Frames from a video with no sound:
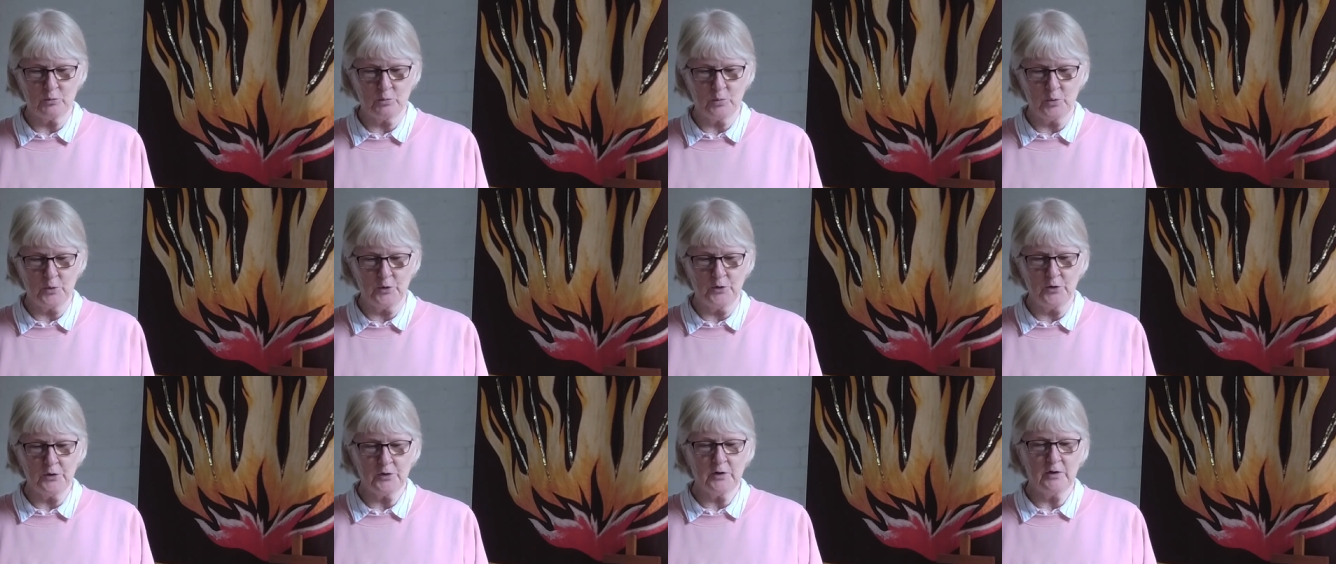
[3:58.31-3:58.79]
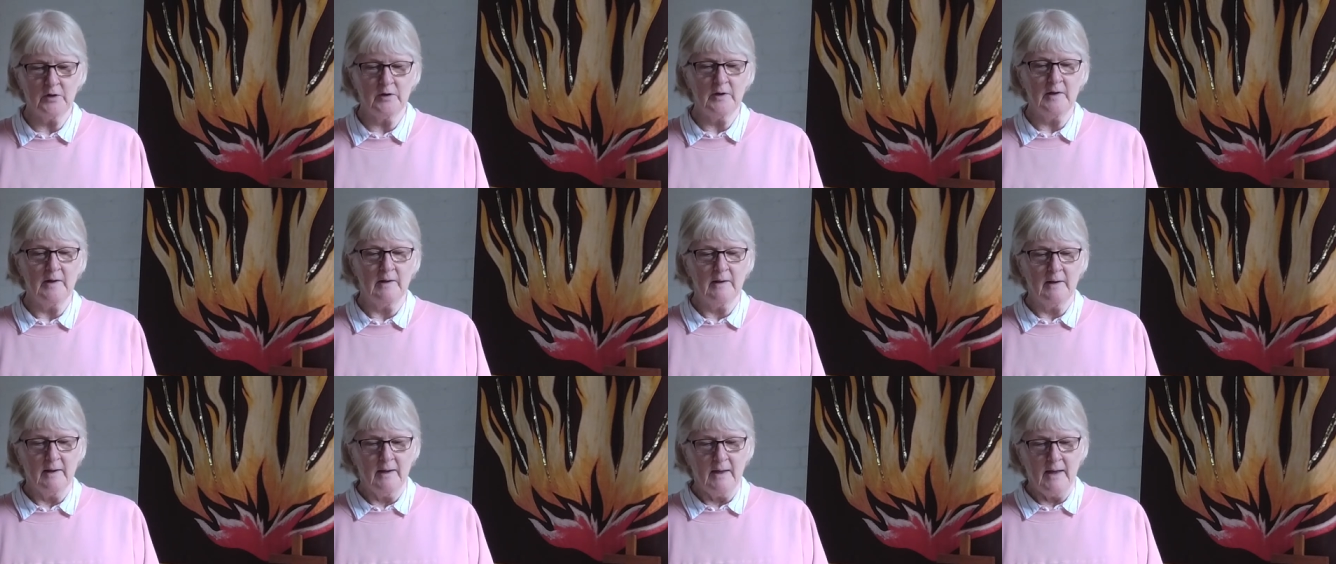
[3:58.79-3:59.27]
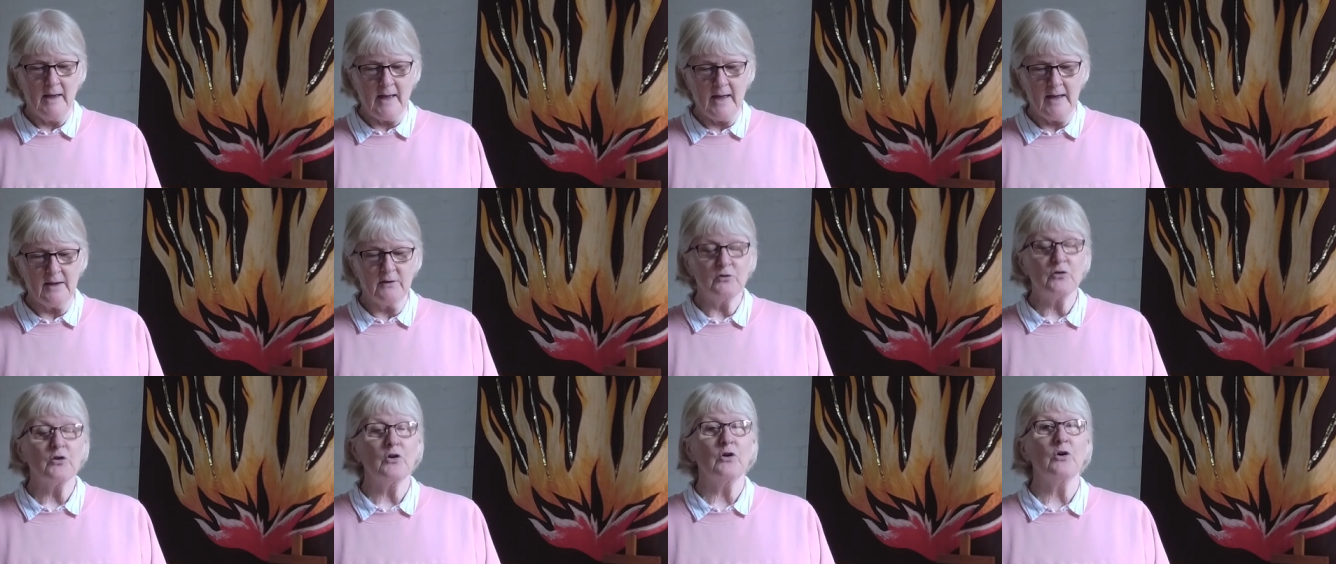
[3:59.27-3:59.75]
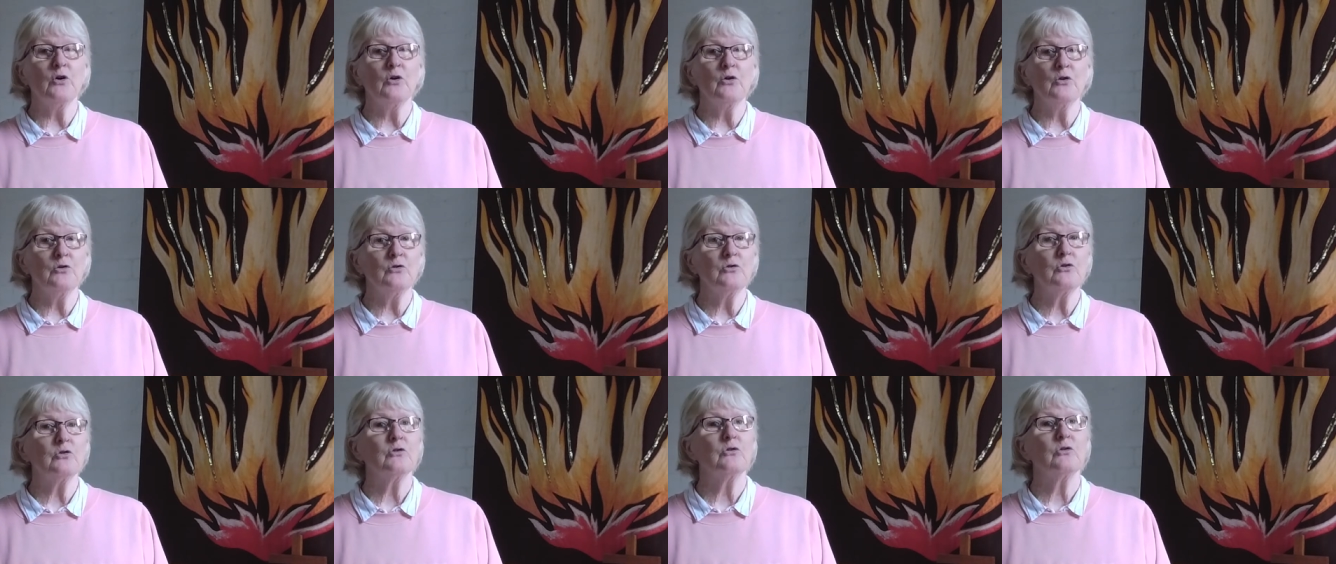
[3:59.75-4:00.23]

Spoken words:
work and earned